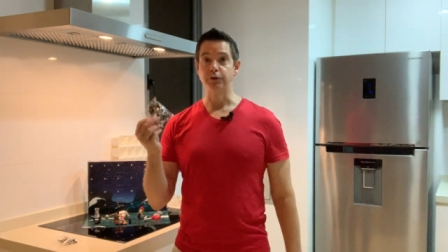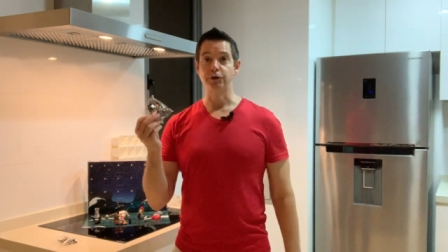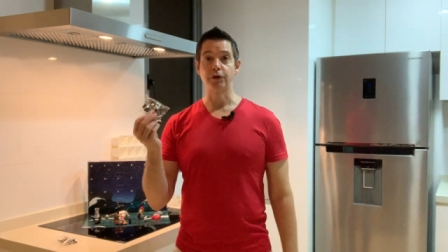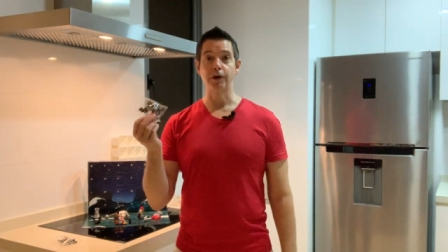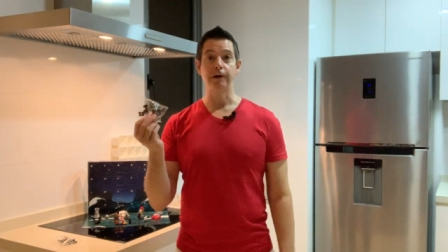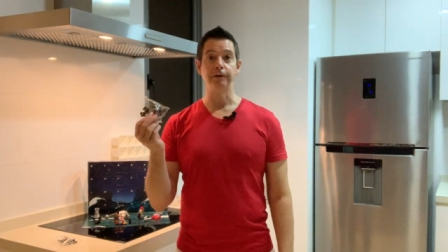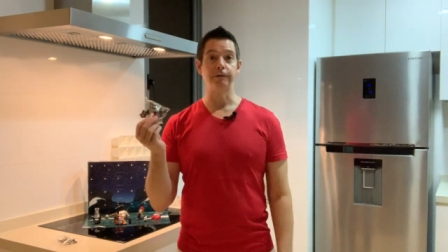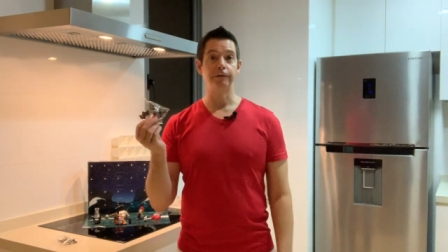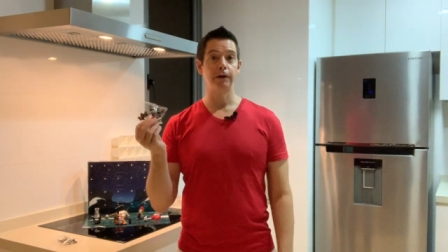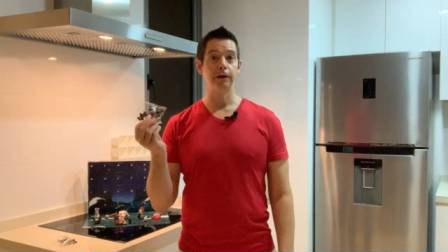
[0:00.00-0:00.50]

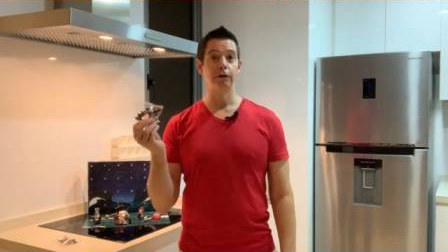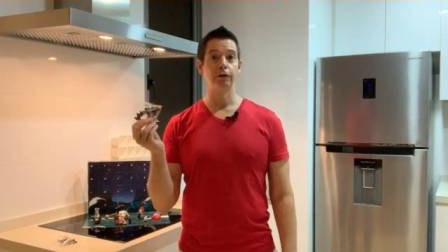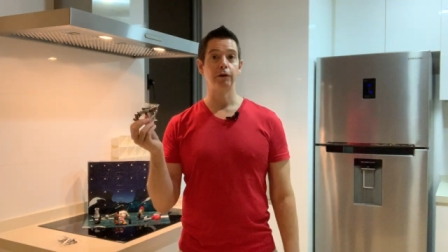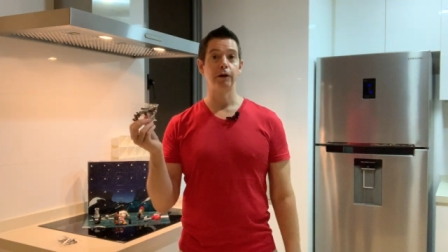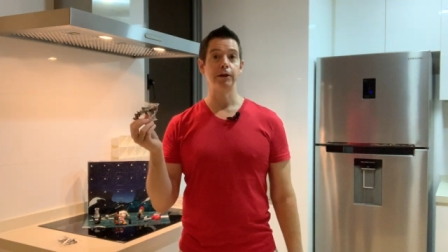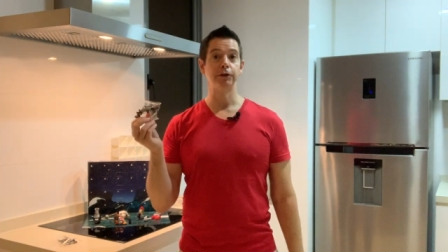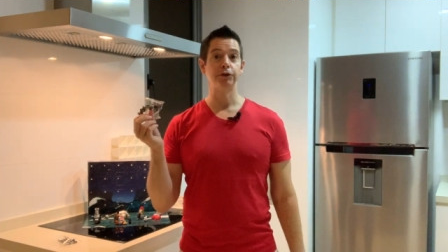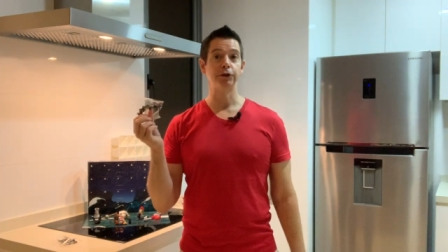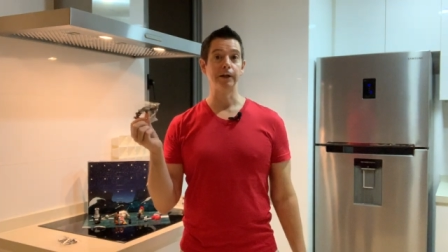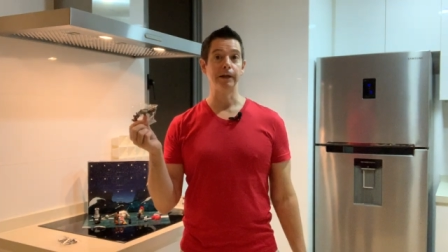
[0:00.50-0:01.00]
Trade
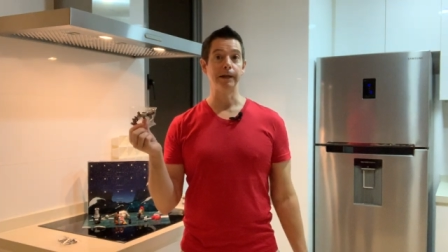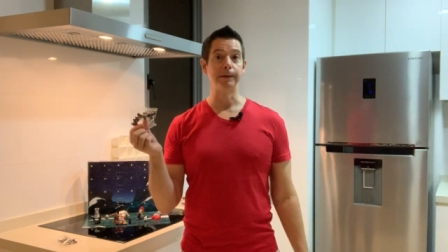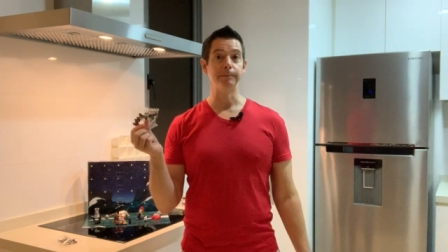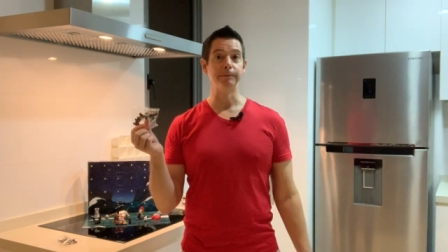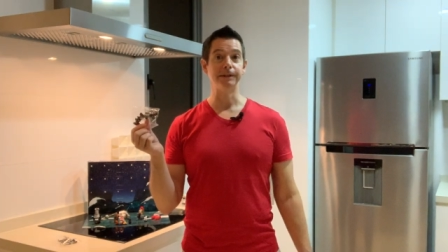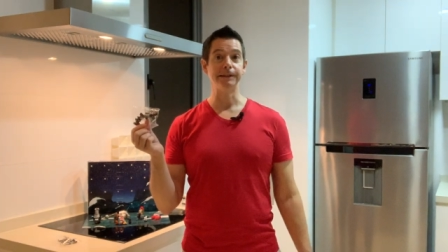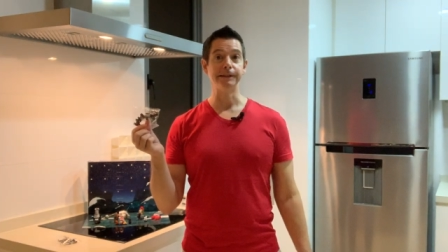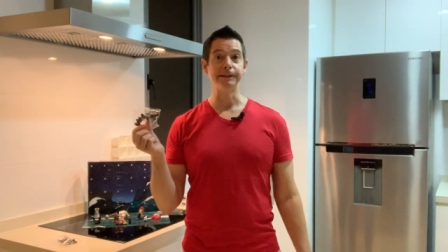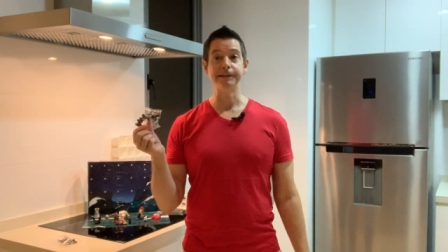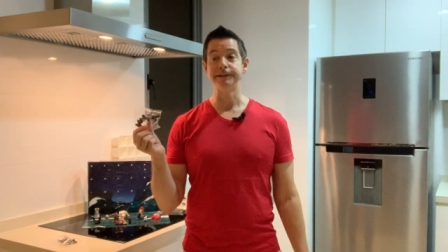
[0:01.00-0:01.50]
Federation
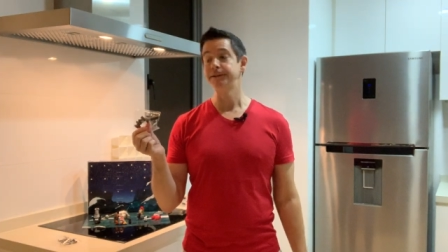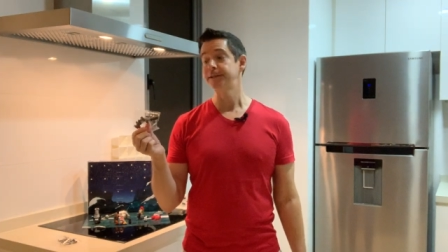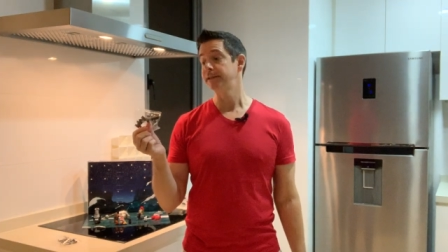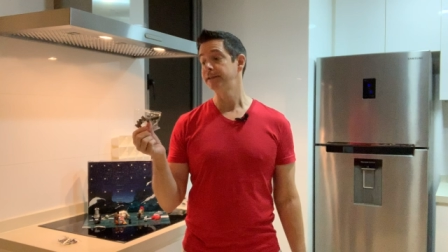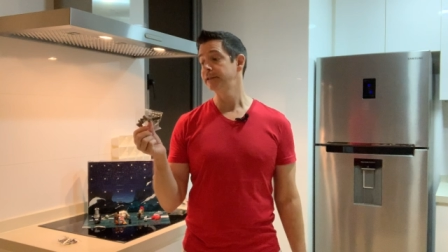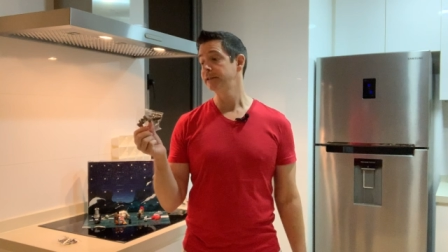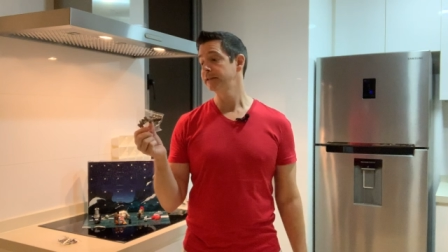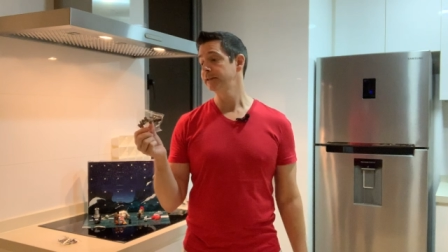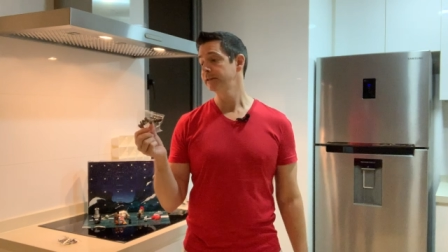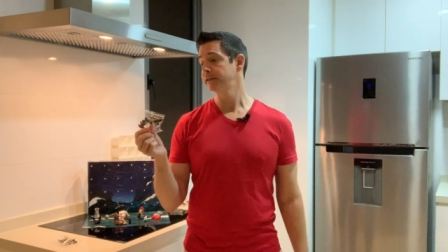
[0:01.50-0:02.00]

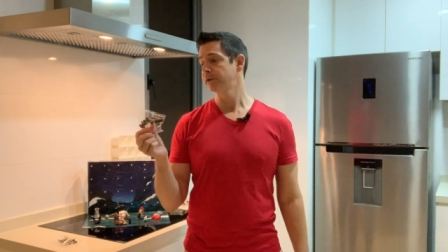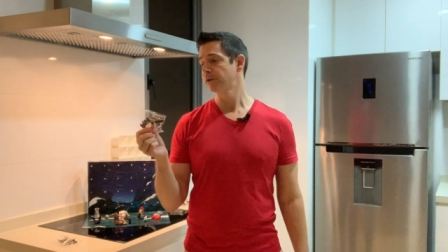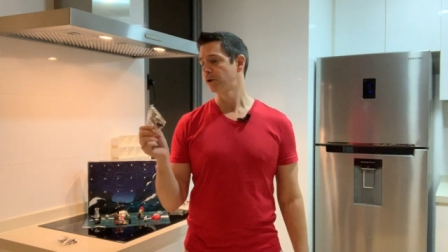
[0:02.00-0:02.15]
MTT,